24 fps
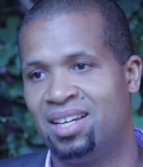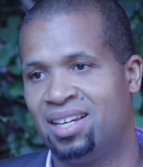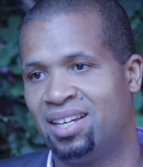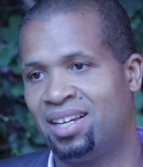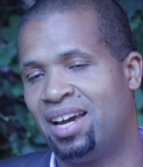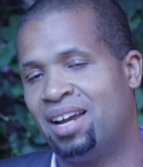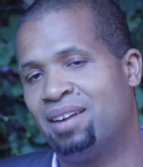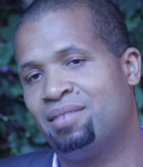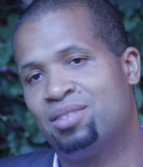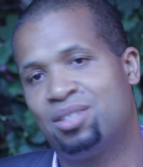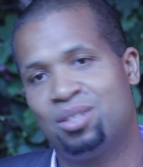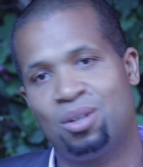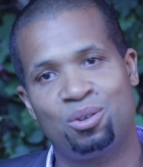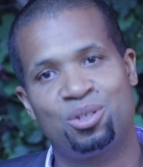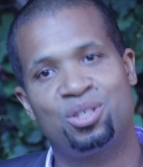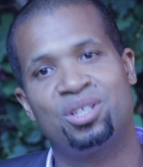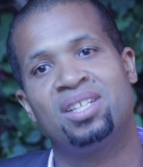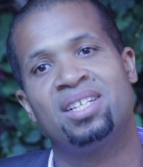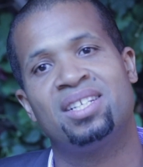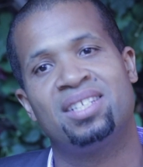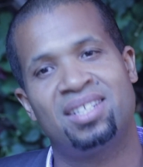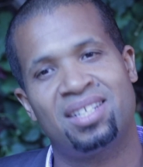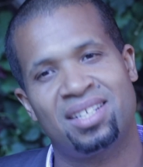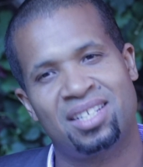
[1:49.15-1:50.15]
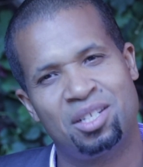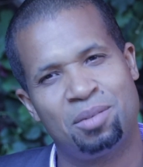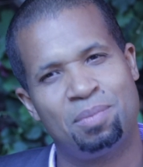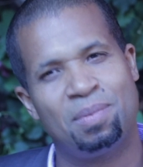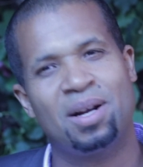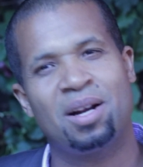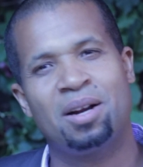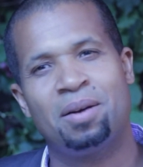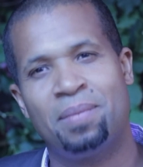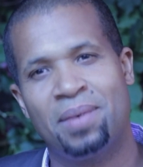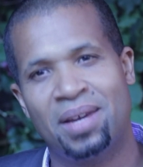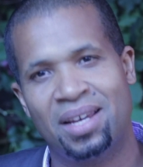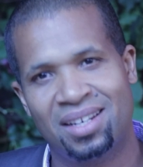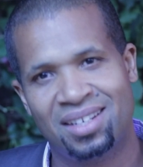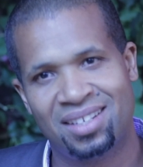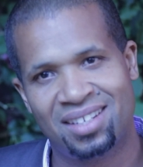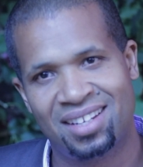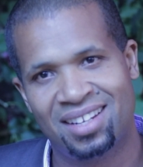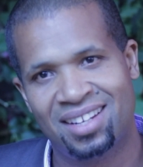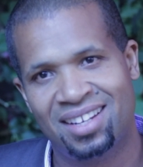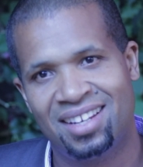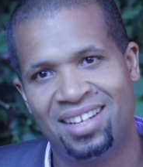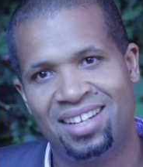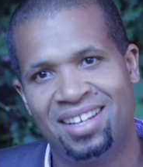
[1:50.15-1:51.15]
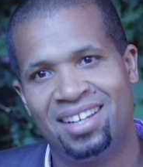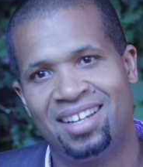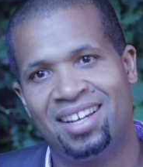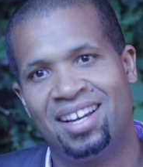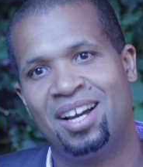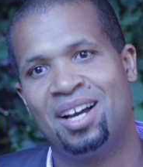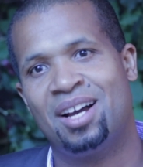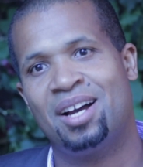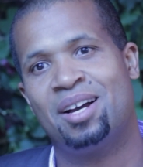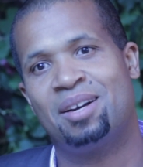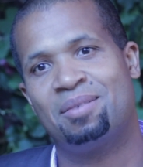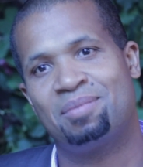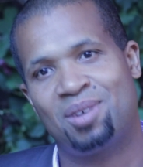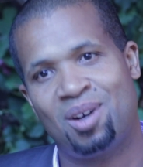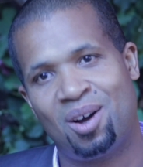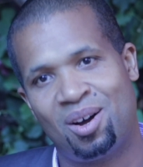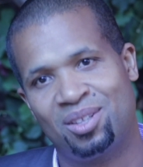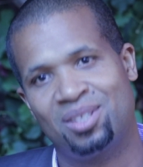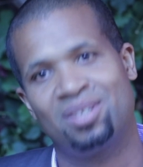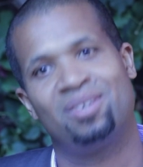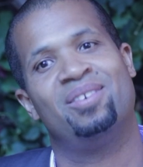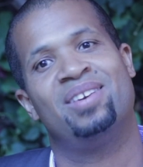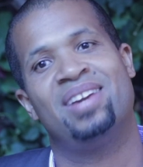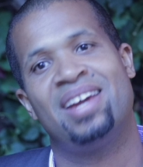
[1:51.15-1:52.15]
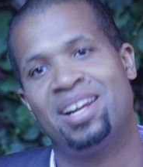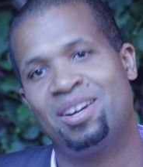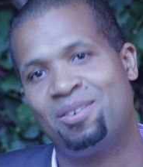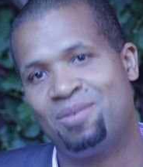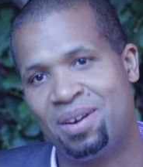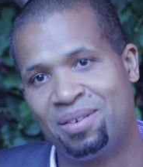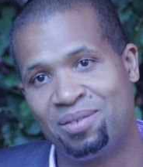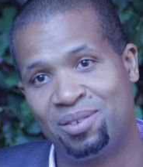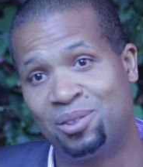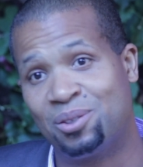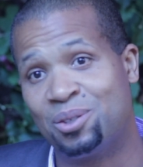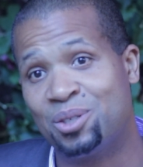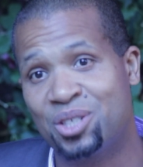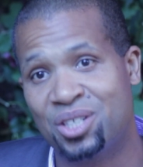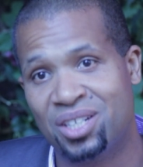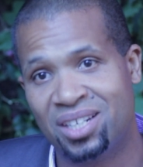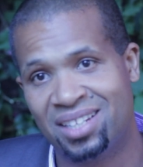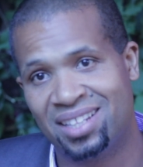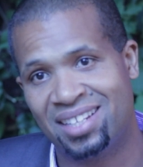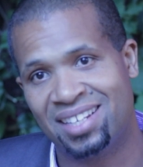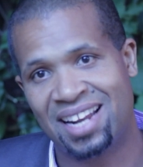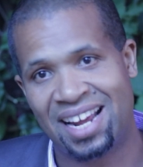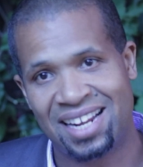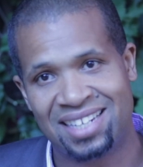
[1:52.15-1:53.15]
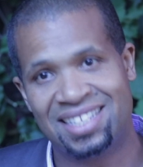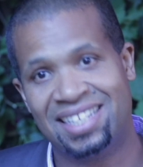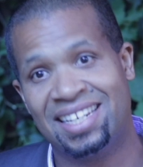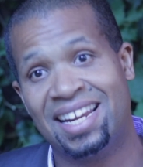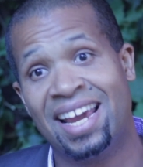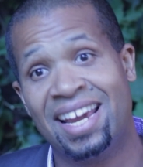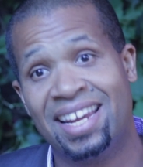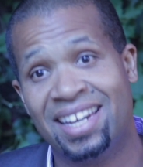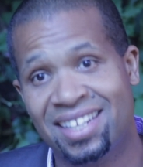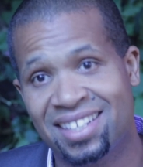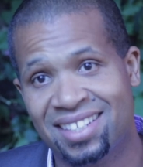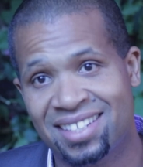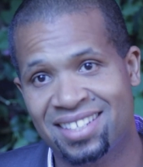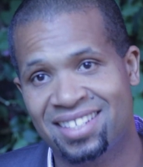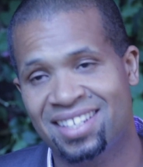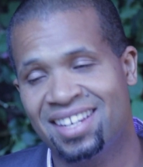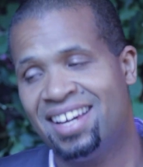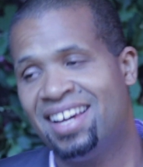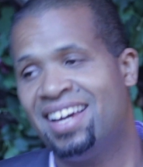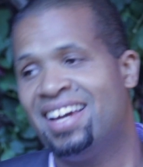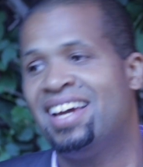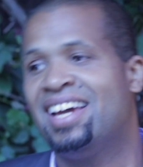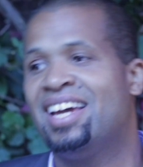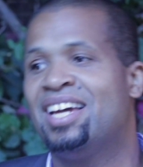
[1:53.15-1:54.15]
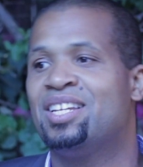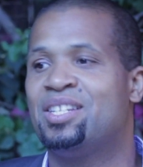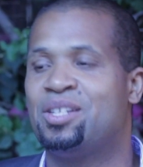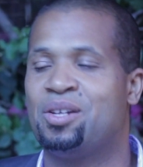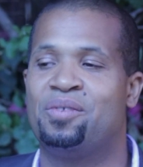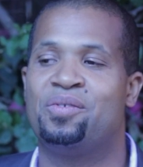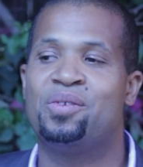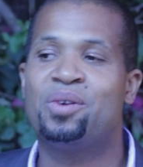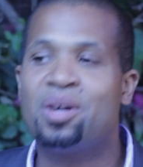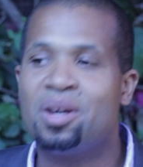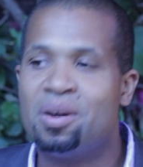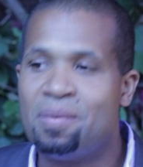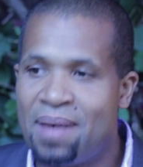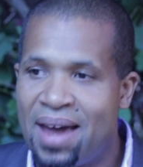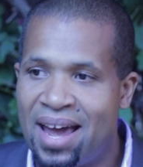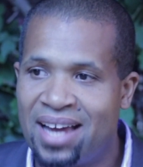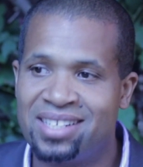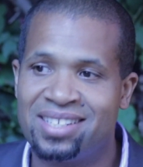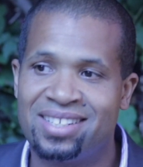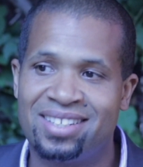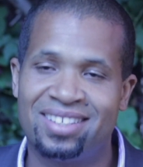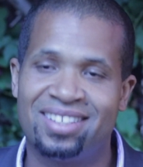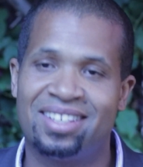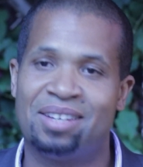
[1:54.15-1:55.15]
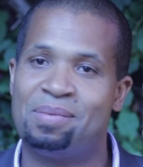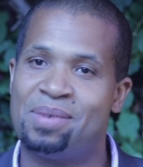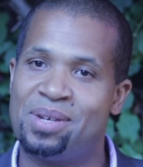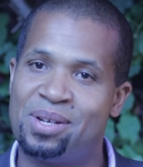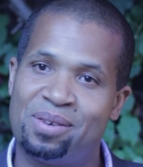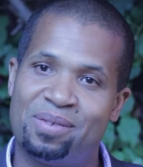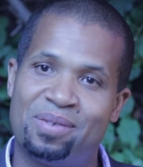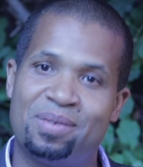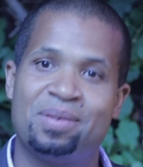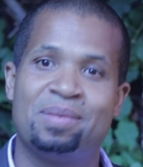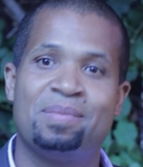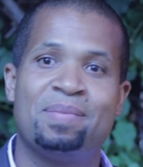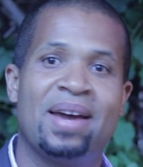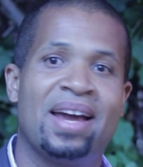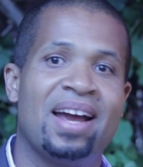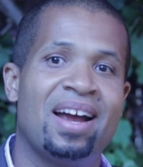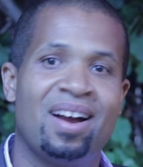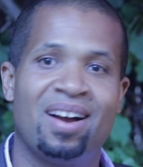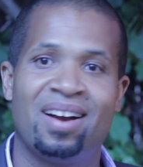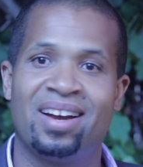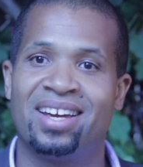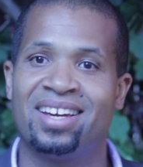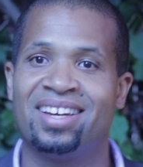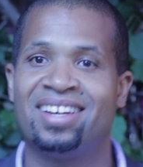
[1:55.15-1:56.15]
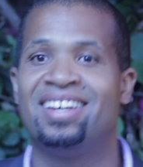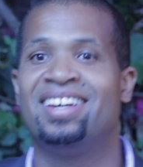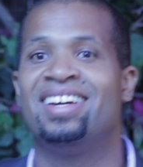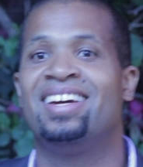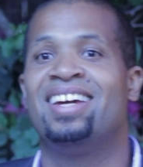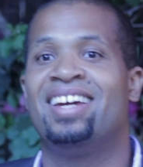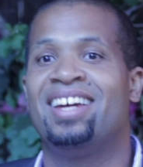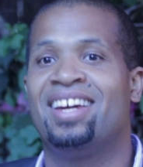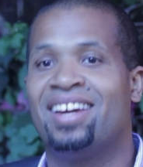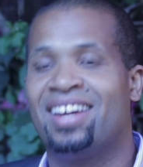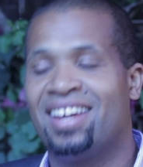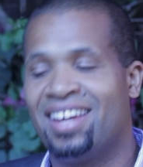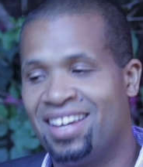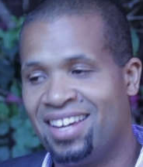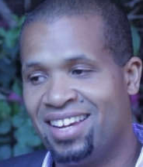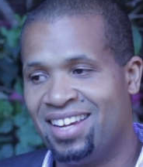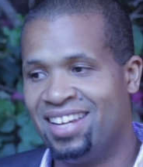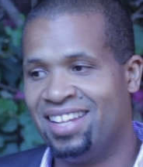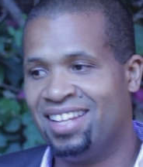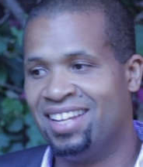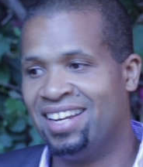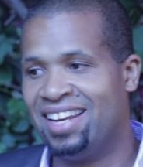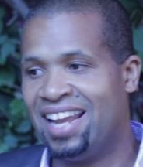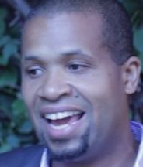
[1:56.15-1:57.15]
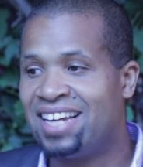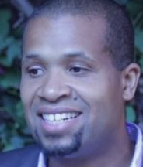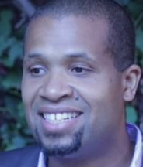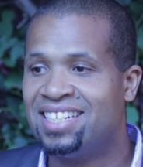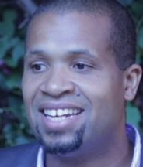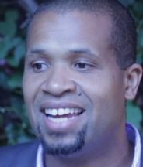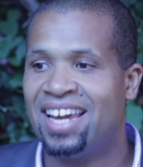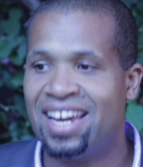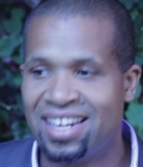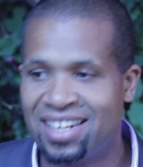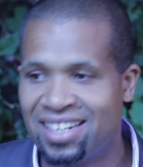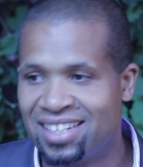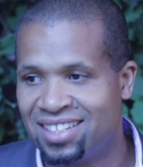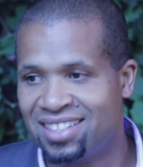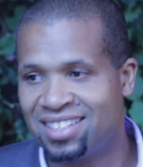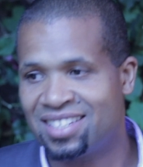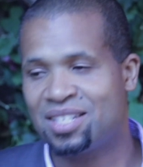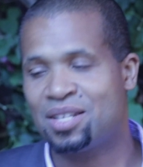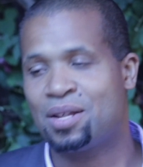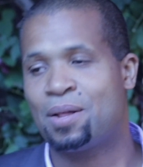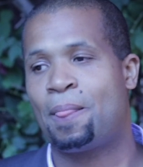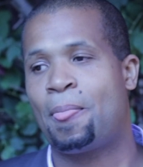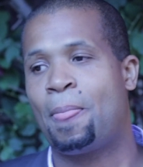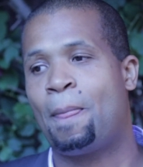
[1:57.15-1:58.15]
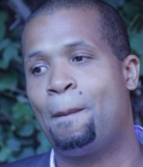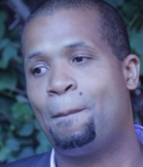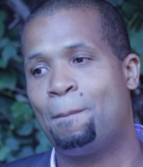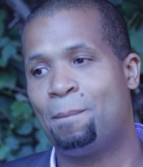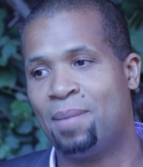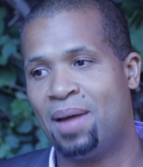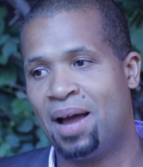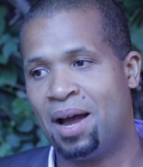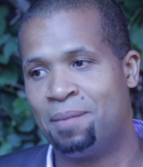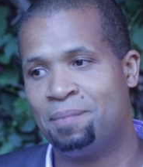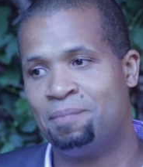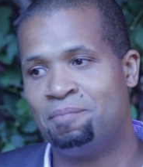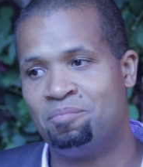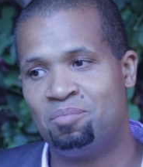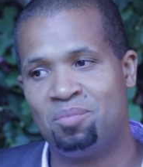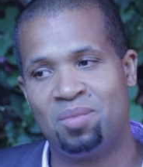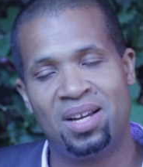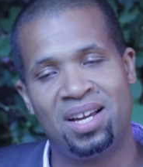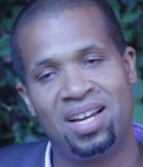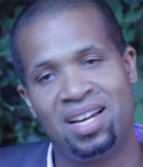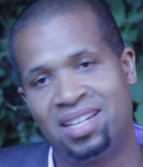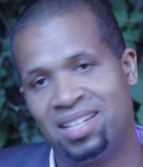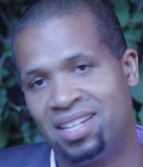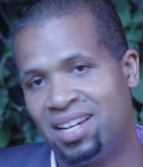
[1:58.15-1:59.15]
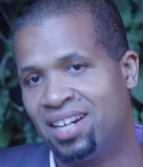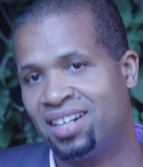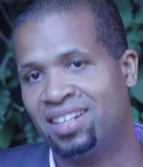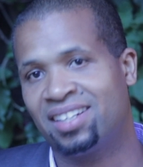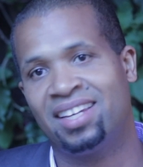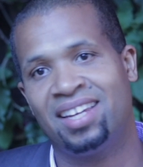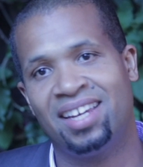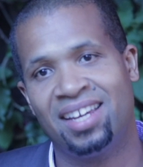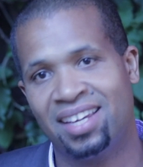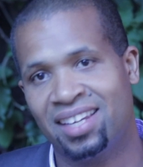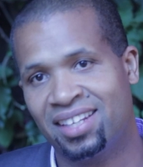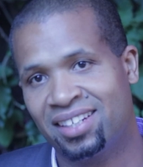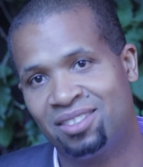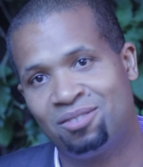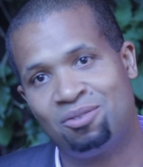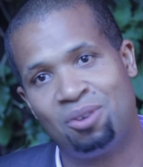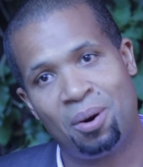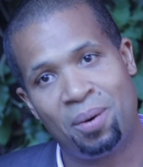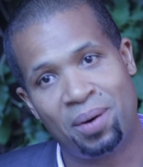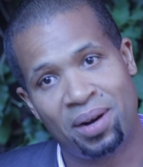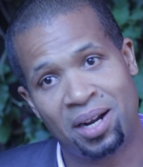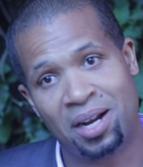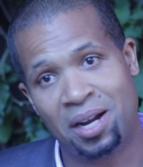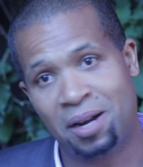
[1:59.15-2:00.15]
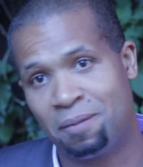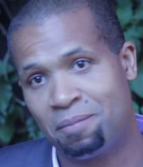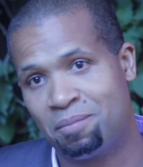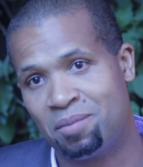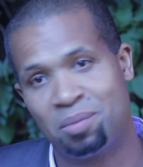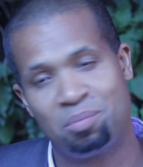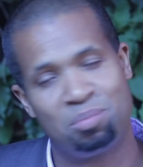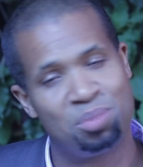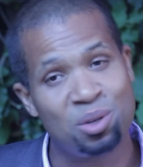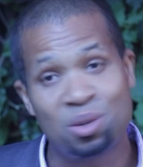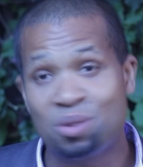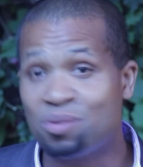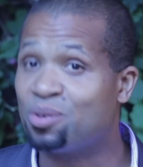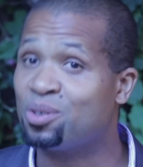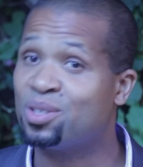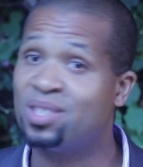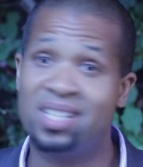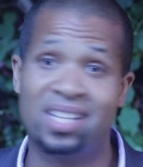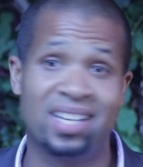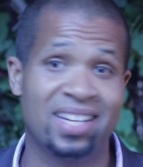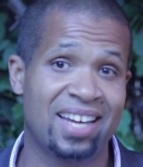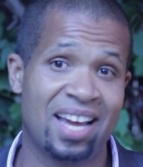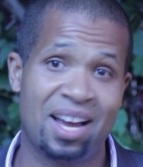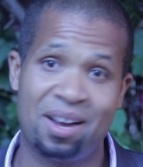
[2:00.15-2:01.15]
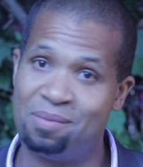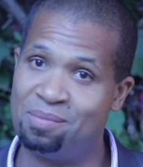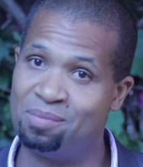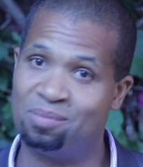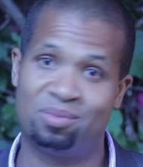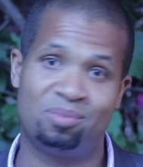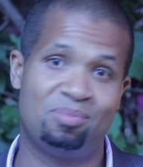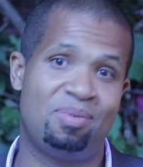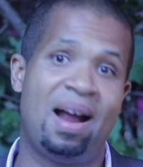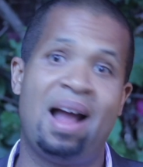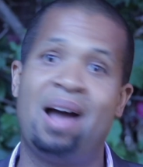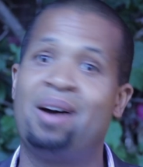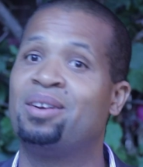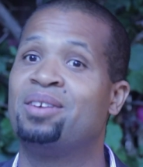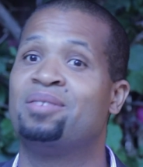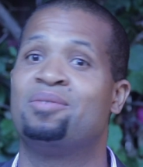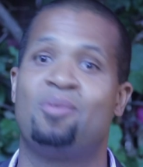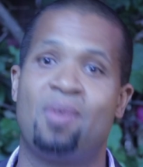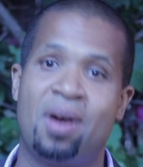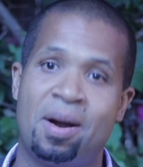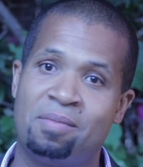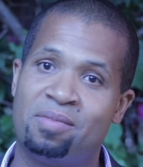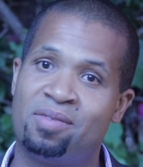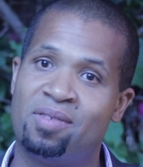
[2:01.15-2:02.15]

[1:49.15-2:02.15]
kind of socialist experiment called the Grenada Revolution in the 1980s. So if you can imagine, I mean, you're from the Bay Area, in the 1980s, I'm a young kid growing up, beautiful city, I'm proud of where I'm